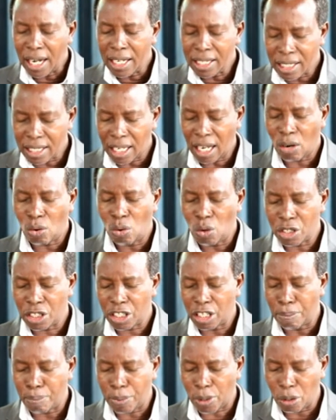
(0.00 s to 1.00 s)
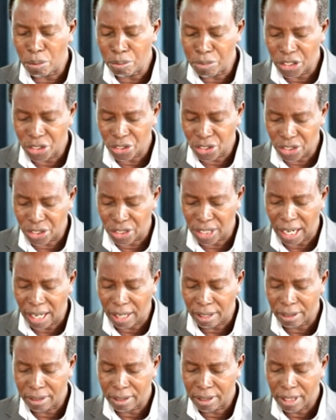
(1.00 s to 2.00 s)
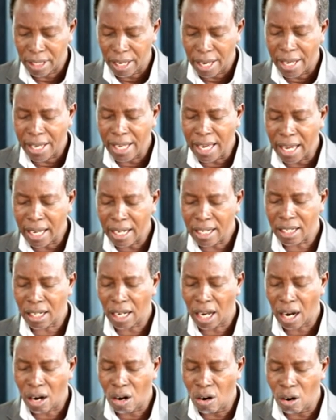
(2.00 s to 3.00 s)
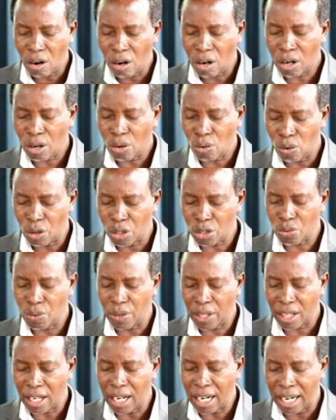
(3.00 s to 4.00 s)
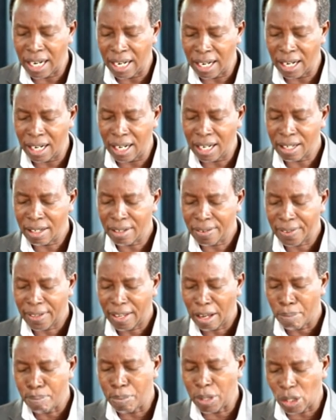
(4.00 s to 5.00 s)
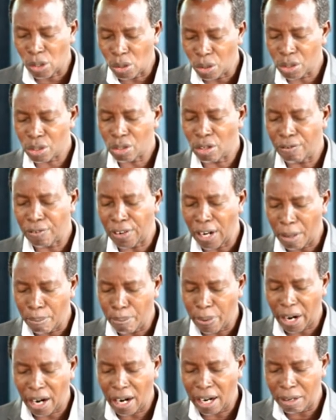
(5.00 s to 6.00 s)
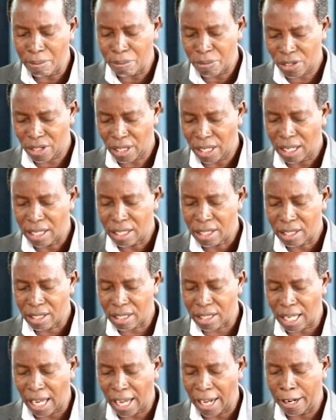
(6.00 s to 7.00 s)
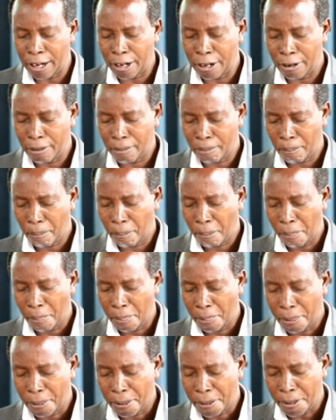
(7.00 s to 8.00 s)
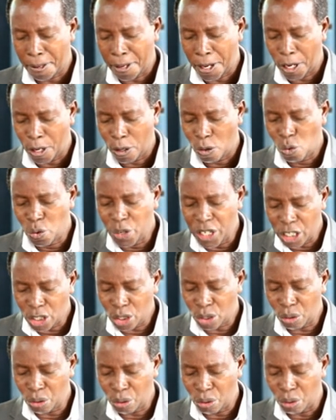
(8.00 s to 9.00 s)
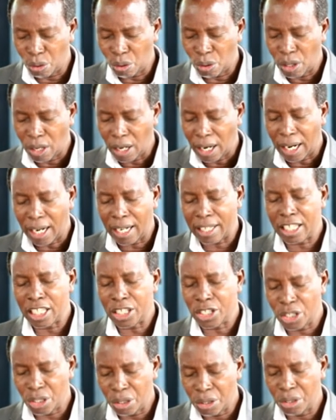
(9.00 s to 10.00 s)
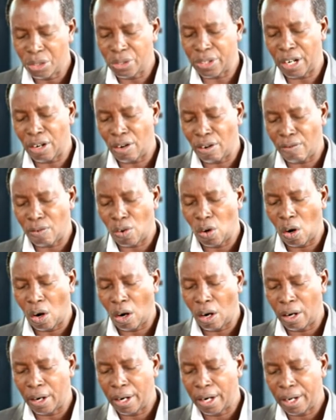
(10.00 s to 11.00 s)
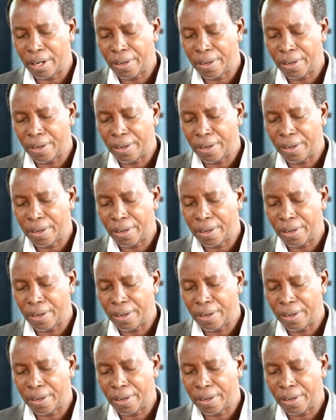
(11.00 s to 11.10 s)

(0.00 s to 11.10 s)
Isaac was the promised child, yet God was with Hagar because of Abraham's son. We too are the children of God.